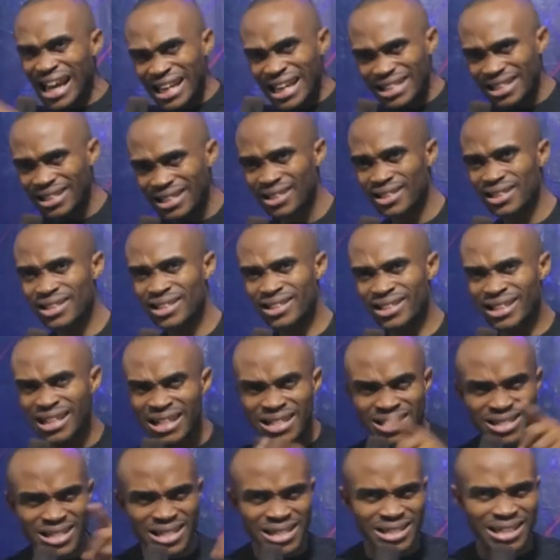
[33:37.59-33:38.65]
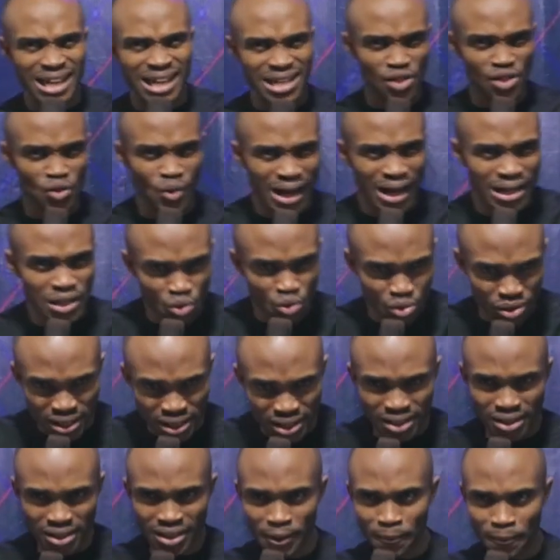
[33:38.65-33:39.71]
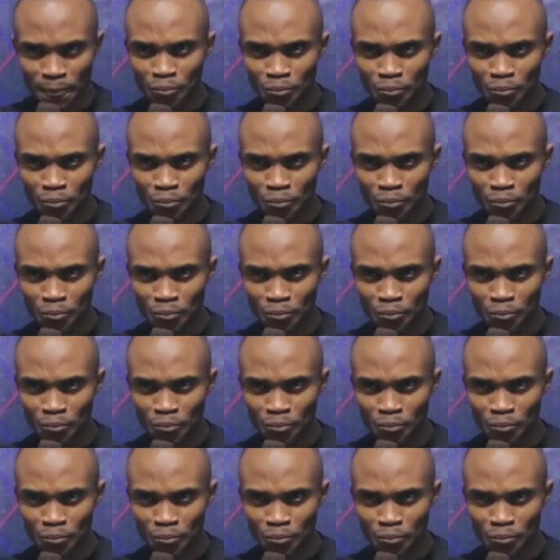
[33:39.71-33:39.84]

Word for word: Daddy, this thing that you are doing